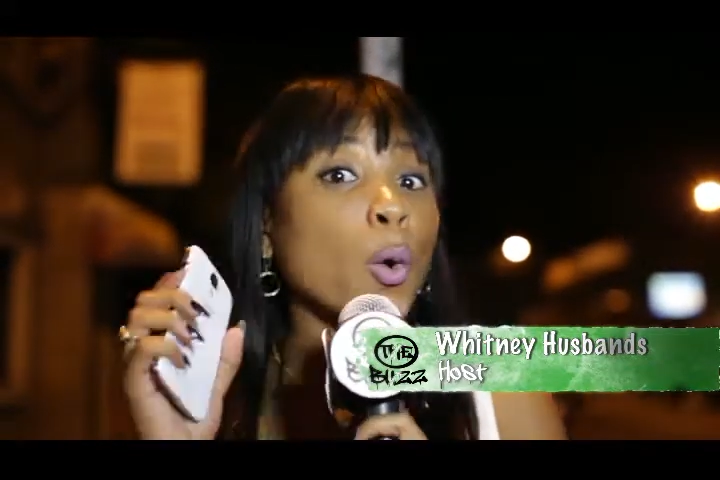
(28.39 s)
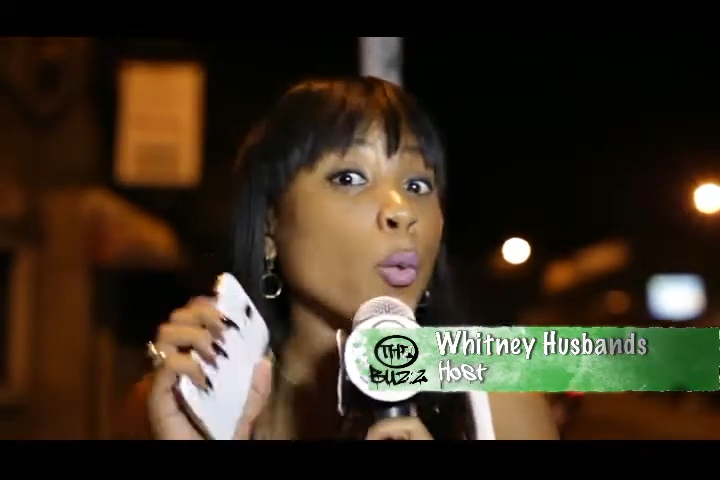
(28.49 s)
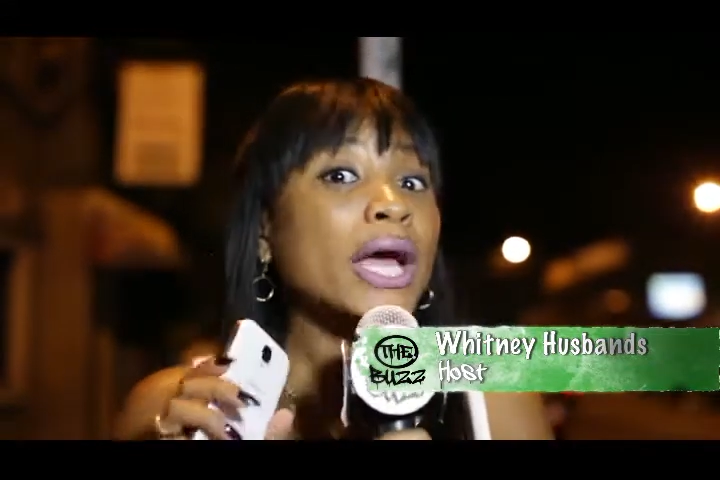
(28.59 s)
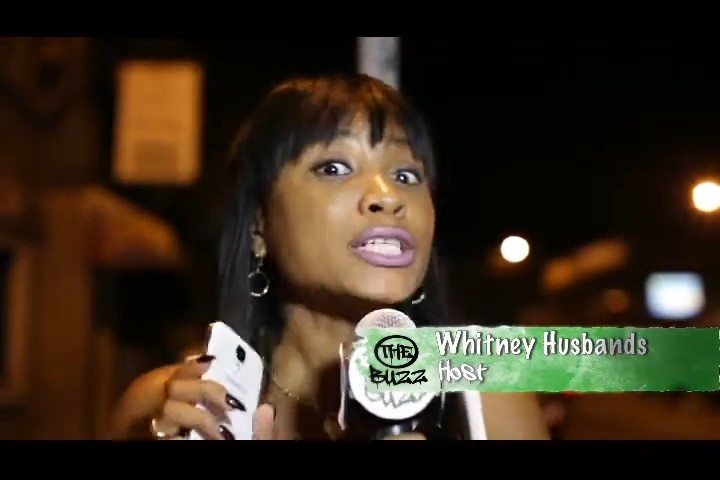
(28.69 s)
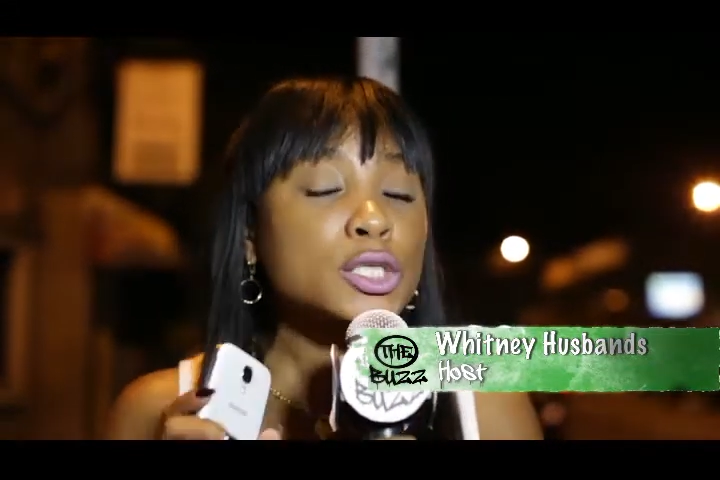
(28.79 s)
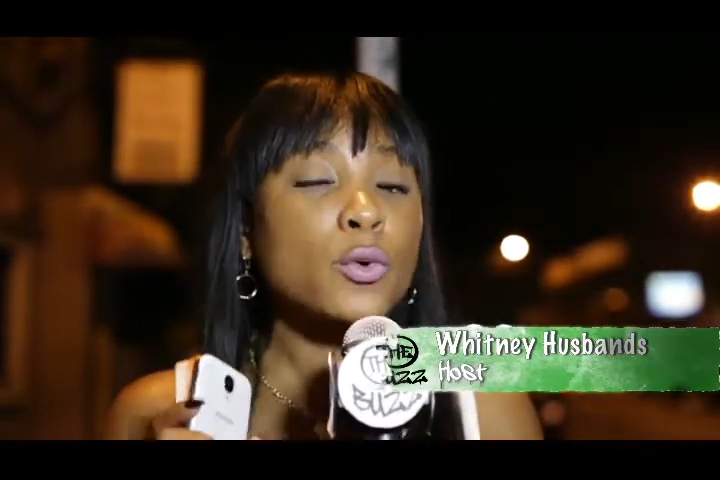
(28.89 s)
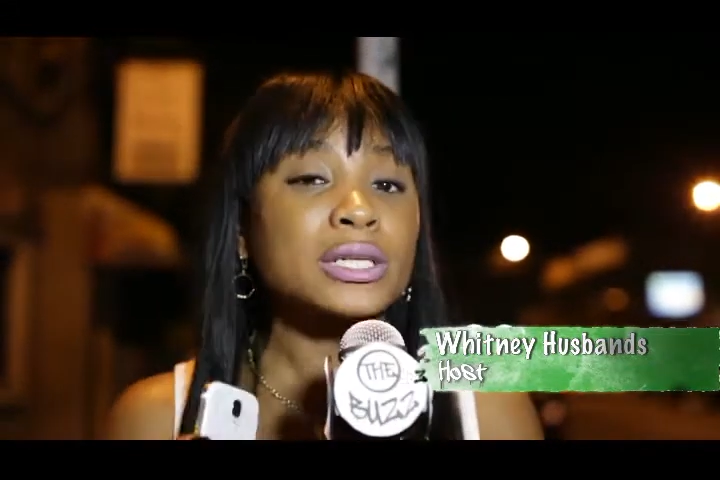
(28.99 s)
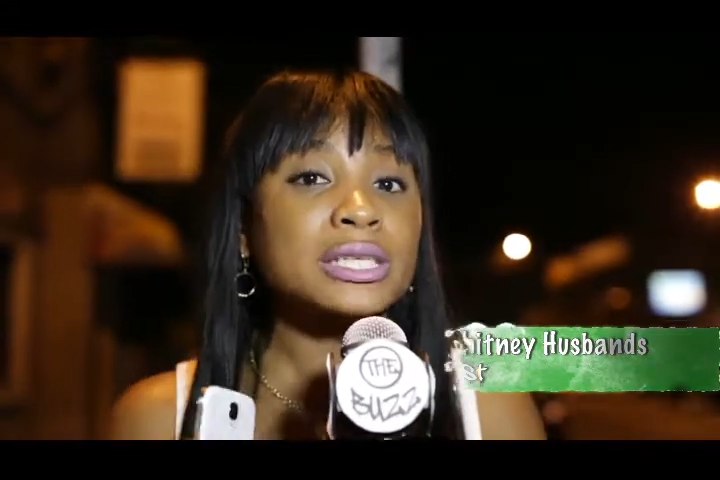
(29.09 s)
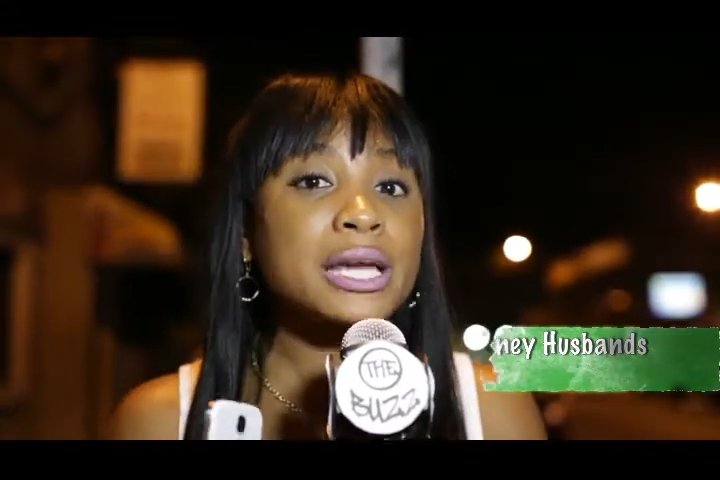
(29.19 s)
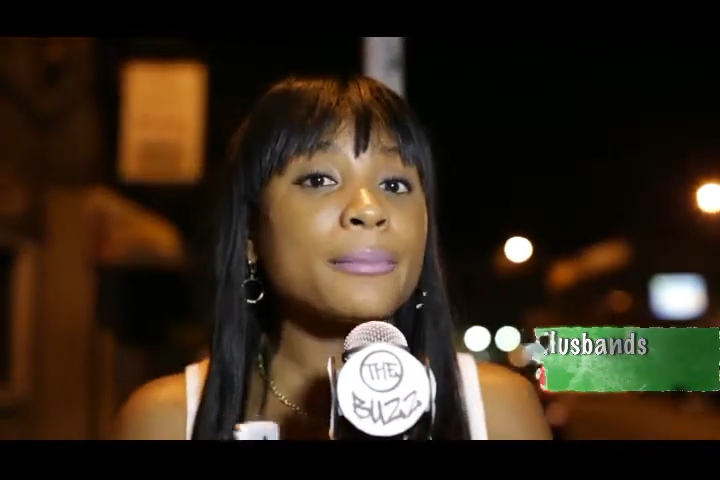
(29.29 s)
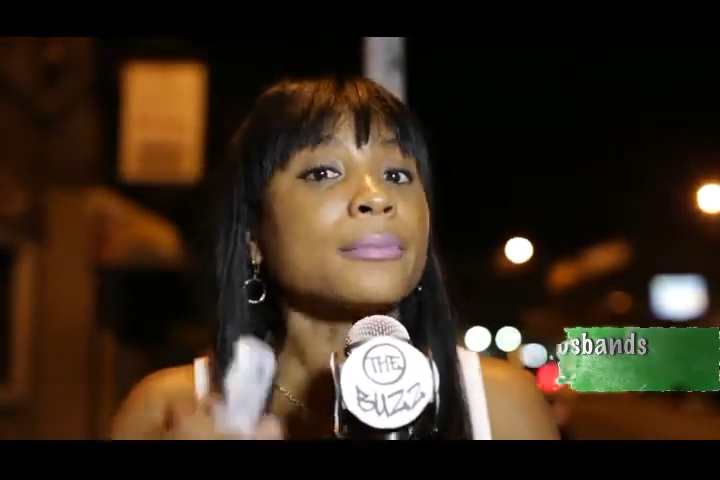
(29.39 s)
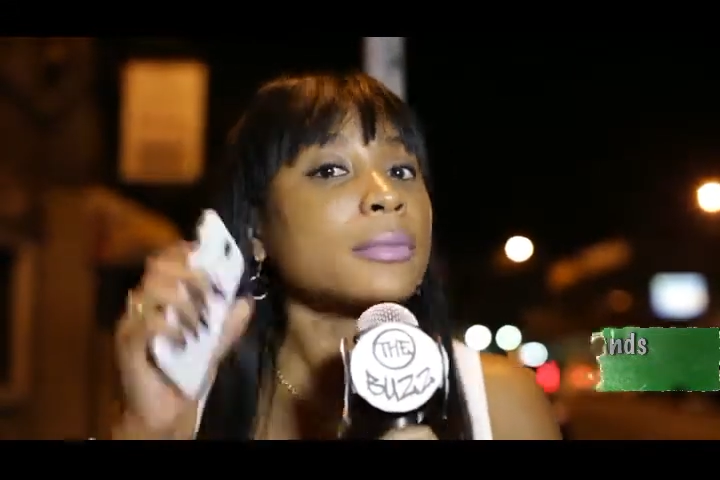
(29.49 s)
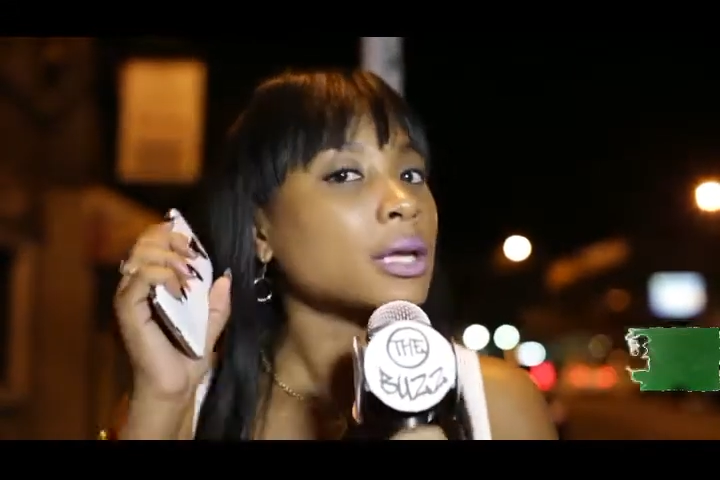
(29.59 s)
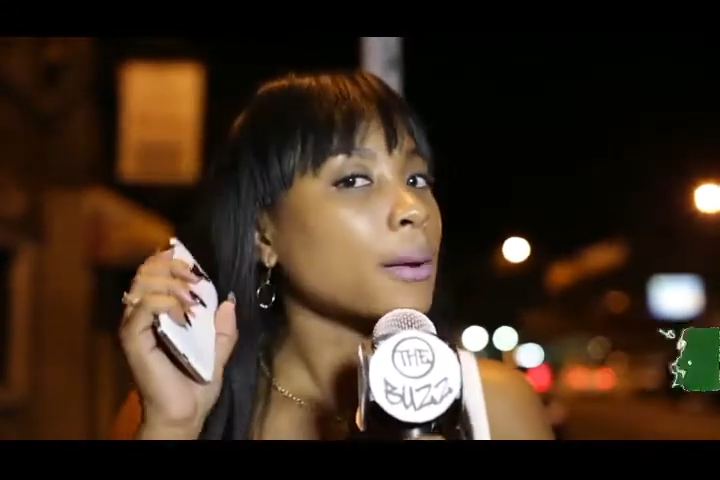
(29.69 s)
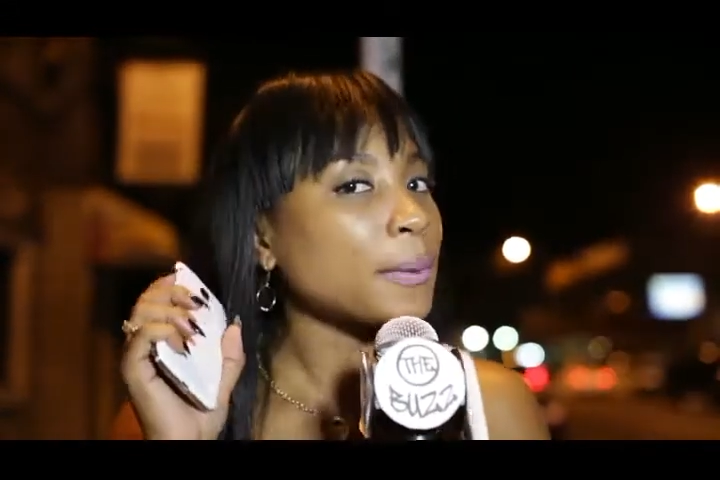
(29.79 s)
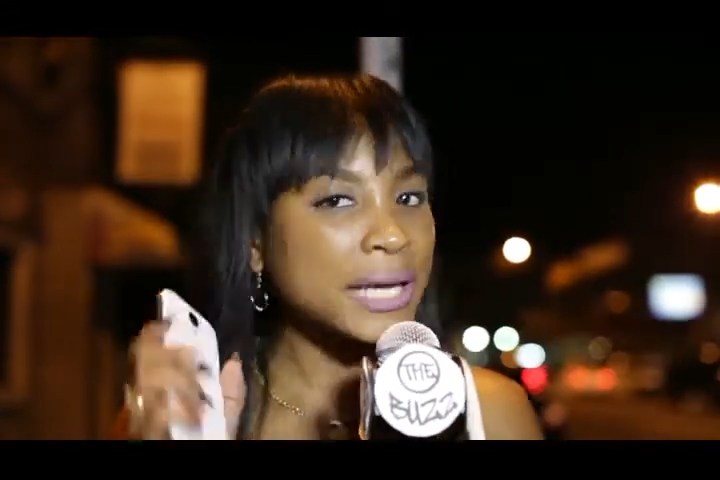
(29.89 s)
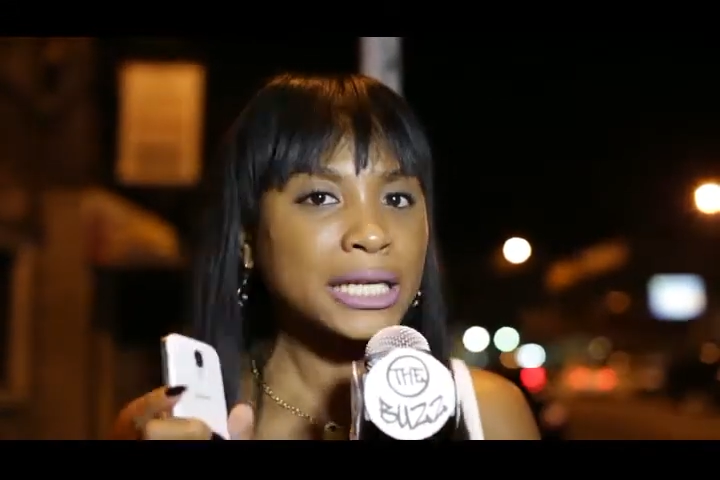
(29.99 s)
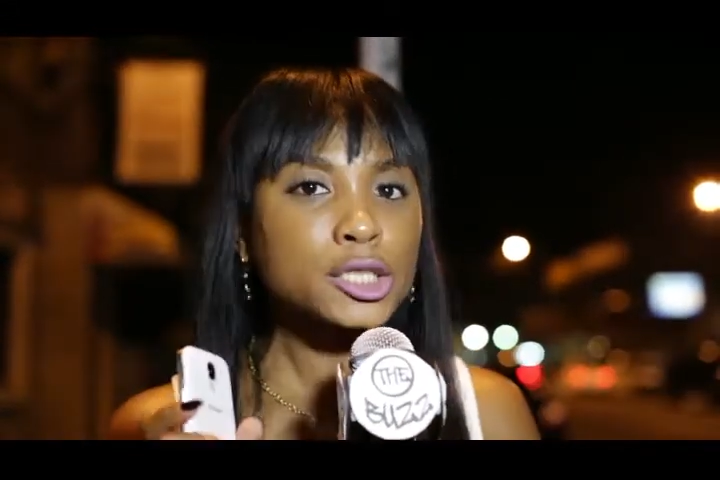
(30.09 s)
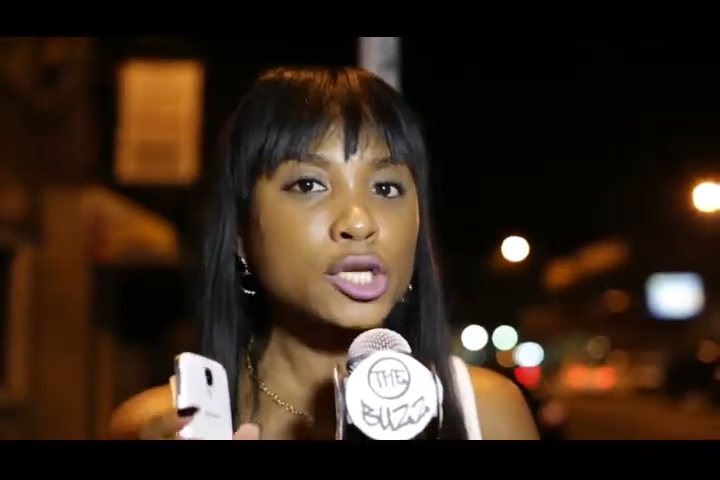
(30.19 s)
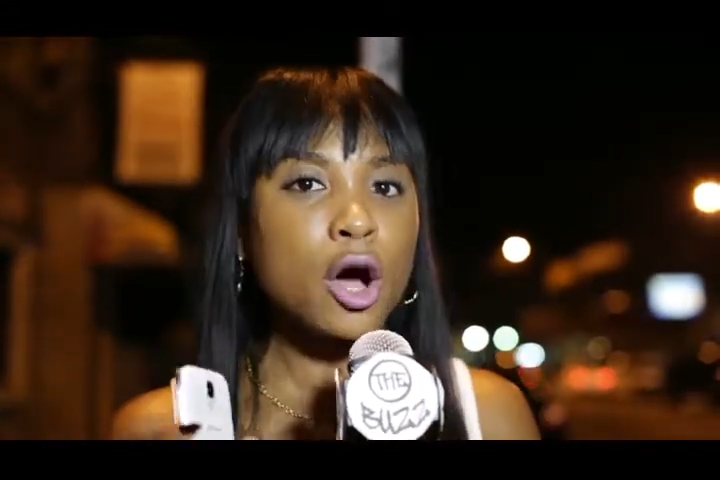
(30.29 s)
We are just going to them, play
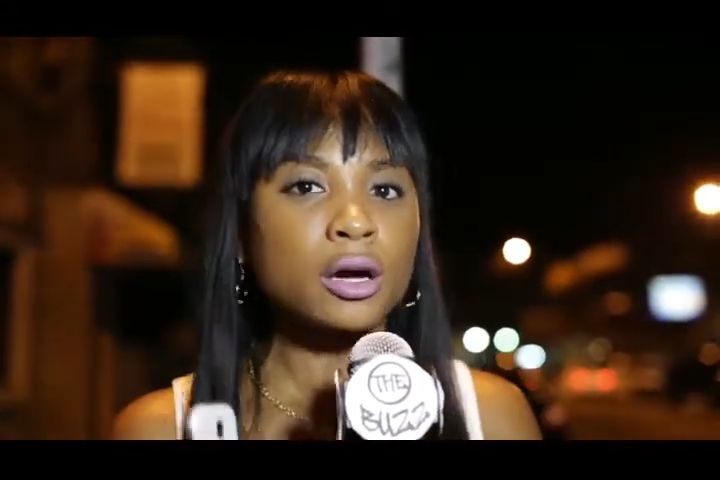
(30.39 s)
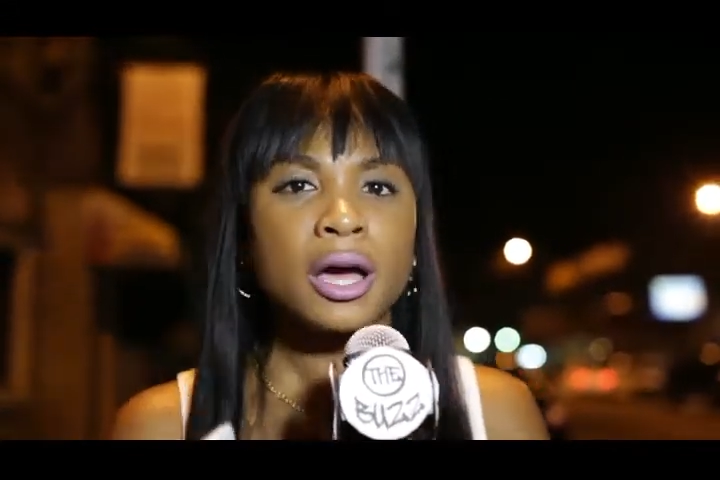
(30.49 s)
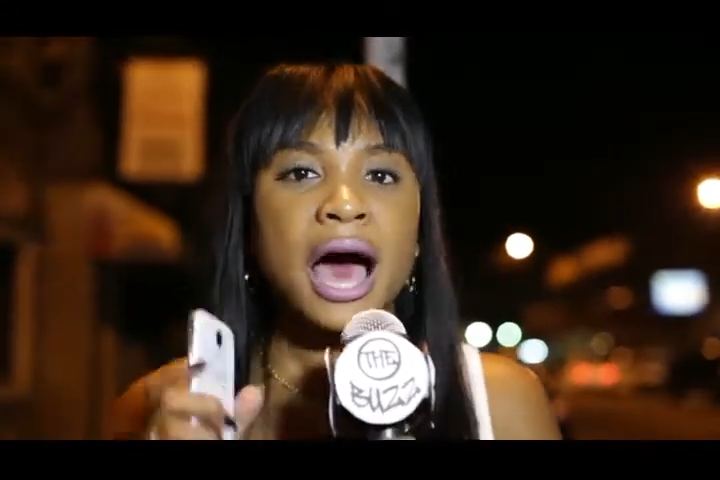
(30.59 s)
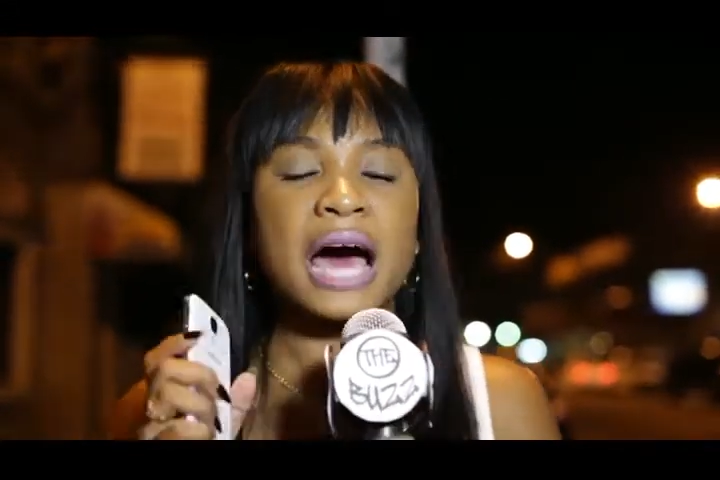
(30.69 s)
the song,